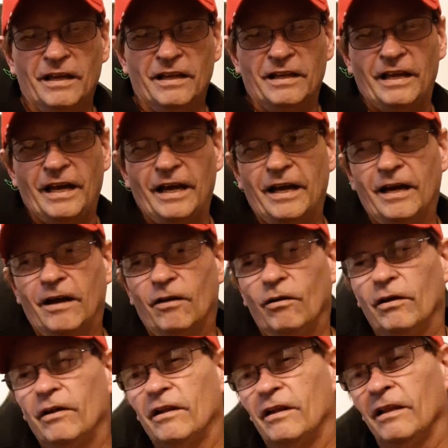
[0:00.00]

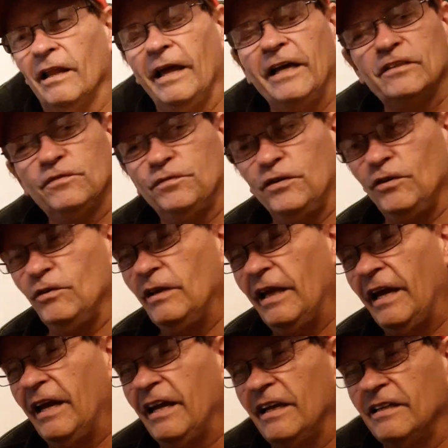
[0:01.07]
Now, in the last few
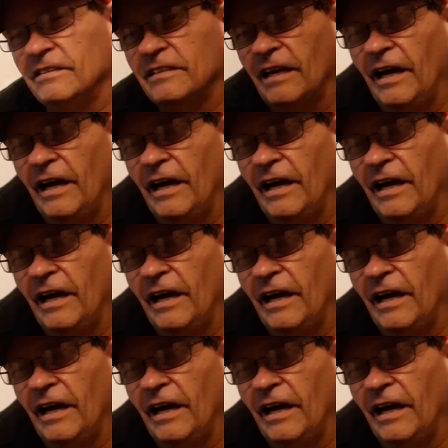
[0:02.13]
days,